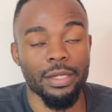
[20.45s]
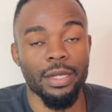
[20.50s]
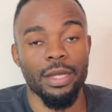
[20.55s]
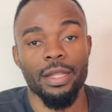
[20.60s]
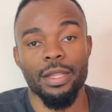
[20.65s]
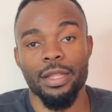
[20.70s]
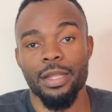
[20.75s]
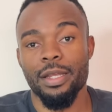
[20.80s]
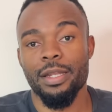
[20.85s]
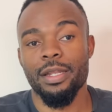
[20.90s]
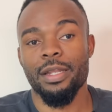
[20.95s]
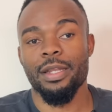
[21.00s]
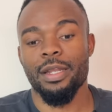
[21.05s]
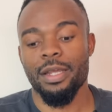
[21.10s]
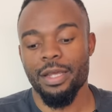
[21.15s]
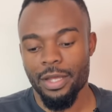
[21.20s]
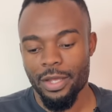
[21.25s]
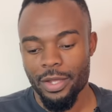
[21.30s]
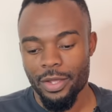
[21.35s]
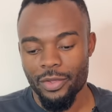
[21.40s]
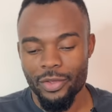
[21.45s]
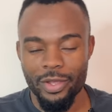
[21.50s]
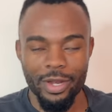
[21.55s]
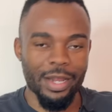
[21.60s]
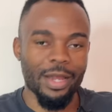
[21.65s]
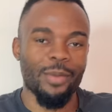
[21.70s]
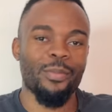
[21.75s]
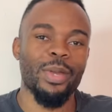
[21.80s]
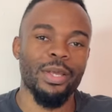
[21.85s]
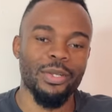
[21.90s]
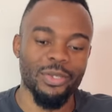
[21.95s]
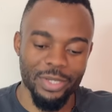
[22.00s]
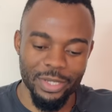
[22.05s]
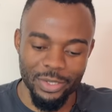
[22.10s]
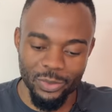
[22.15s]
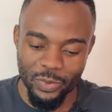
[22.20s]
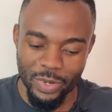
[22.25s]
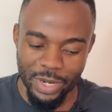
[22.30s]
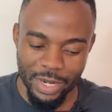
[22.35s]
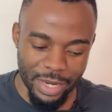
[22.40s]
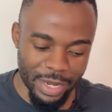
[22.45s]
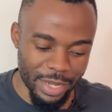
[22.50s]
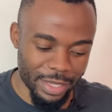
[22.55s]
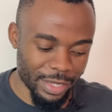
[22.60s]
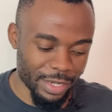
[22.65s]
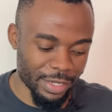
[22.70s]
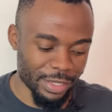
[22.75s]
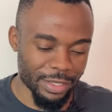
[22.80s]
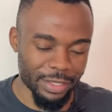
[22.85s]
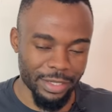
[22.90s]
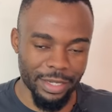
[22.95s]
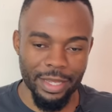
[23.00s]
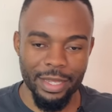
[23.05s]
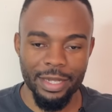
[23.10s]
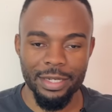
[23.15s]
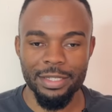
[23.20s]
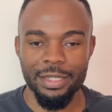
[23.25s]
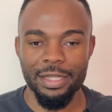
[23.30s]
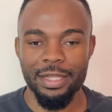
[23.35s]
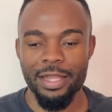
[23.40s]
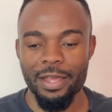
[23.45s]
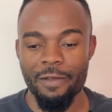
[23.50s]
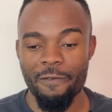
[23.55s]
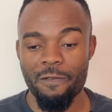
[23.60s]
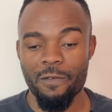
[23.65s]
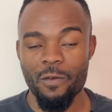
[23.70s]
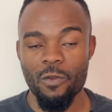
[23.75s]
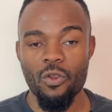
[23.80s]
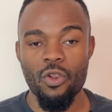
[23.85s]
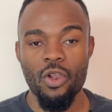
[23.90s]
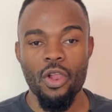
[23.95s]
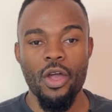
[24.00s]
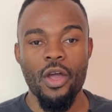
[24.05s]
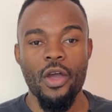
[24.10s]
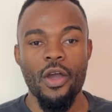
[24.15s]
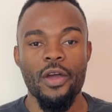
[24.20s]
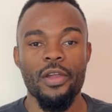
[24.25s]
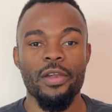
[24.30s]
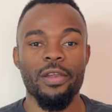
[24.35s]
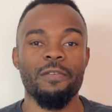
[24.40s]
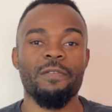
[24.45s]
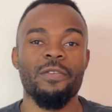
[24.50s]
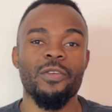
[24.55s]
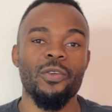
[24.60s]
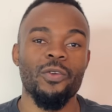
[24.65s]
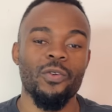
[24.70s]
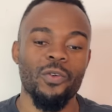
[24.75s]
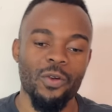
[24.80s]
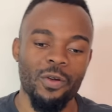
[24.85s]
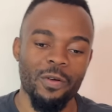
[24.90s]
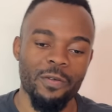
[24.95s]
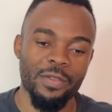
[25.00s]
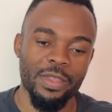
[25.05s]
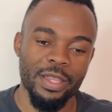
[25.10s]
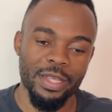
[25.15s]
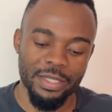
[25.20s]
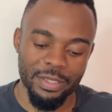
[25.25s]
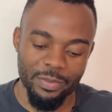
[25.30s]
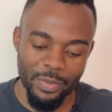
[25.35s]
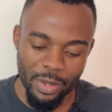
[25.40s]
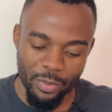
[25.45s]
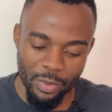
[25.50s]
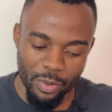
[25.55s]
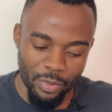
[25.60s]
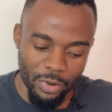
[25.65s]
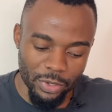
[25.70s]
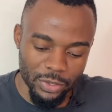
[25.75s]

And then you can come back to this one and then get the full review of this MacBook Pro.